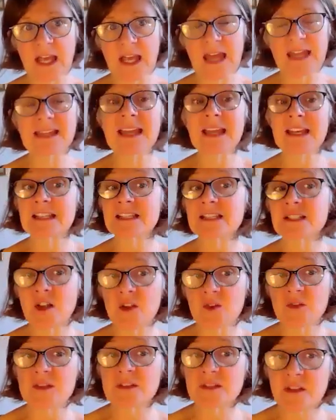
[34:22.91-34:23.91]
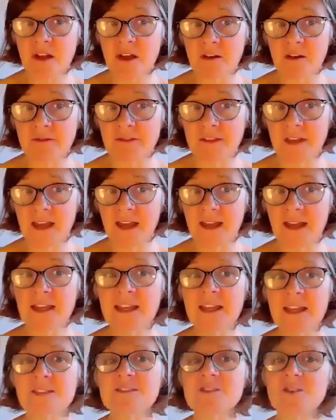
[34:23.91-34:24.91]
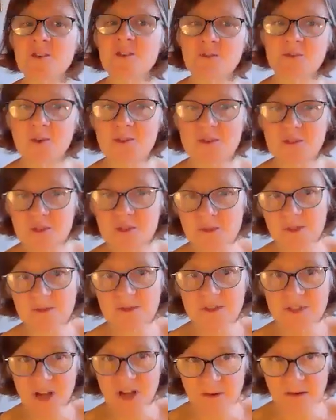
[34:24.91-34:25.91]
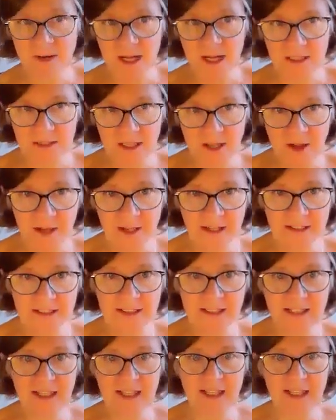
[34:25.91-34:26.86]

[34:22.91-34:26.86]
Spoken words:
and getting to know the staff there so that you've got a sort of direct line